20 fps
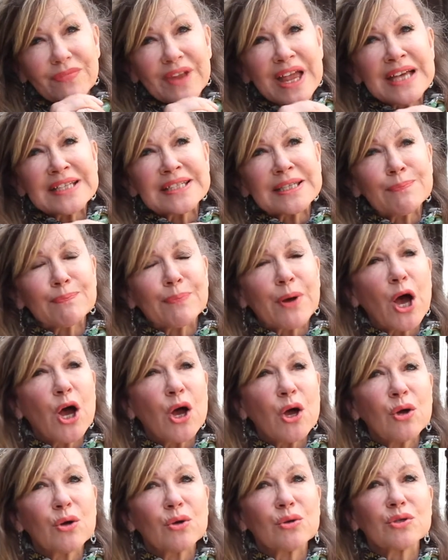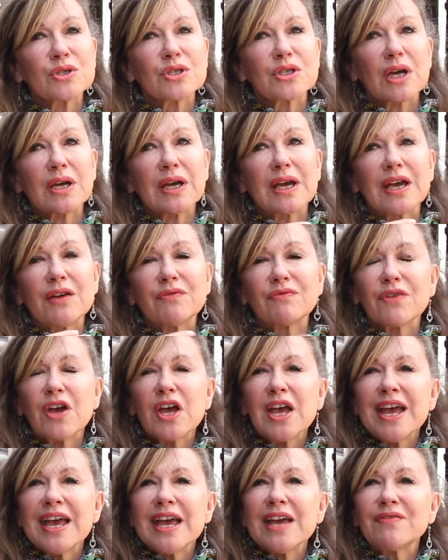I suppose
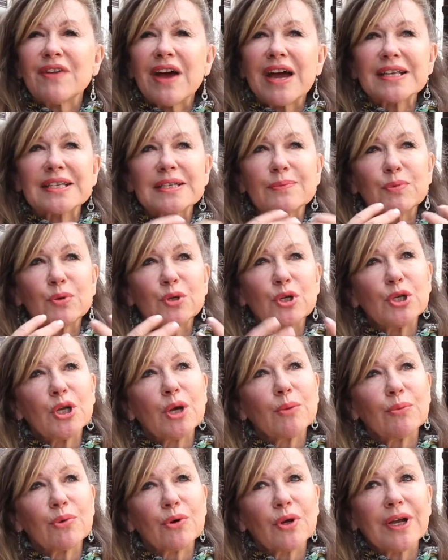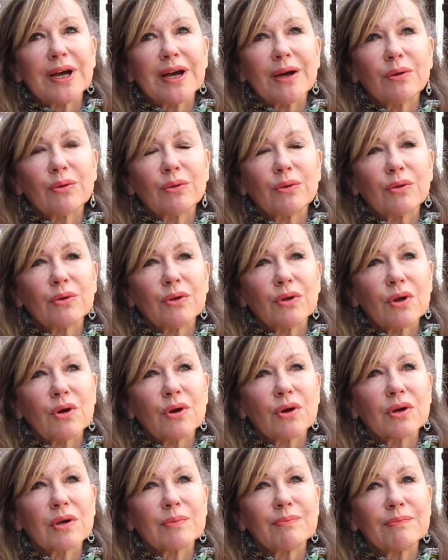if I had to put a number on how
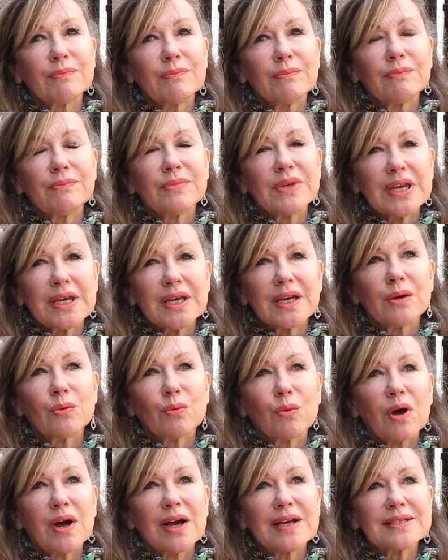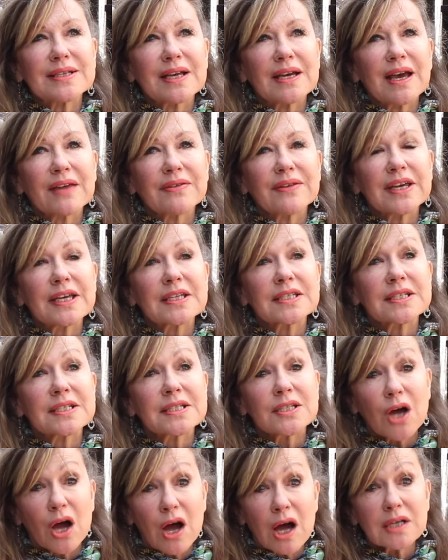long year-wise, I think it
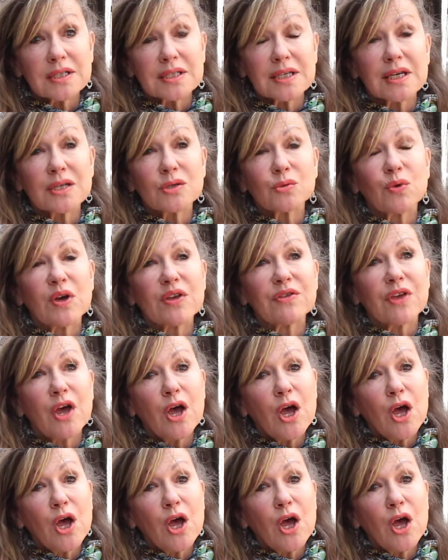started with